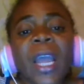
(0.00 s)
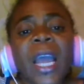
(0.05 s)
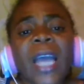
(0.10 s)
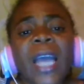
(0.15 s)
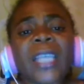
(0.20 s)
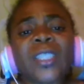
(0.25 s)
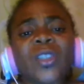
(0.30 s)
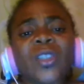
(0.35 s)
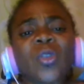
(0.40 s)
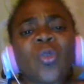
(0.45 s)

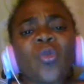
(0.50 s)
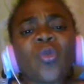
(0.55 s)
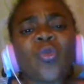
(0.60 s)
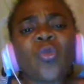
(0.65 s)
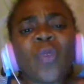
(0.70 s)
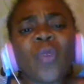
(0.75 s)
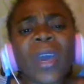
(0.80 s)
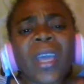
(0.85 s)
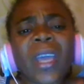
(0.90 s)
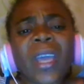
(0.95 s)
And so,
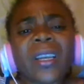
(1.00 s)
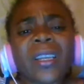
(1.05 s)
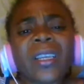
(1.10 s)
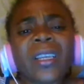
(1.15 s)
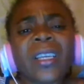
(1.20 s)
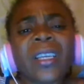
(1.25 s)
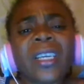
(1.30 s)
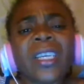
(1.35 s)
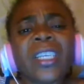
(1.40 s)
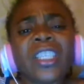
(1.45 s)
when
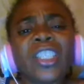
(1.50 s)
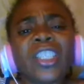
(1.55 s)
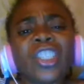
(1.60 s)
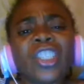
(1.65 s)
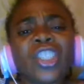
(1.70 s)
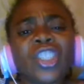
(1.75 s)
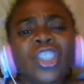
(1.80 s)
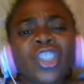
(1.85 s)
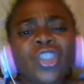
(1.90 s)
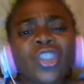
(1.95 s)

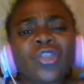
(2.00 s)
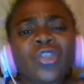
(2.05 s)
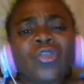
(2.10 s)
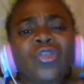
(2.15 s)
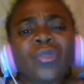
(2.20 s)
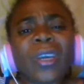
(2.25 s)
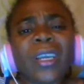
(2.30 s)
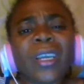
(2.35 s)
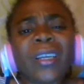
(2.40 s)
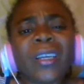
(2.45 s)

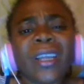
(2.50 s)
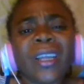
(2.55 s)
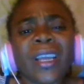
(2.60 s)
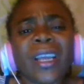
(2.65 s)
children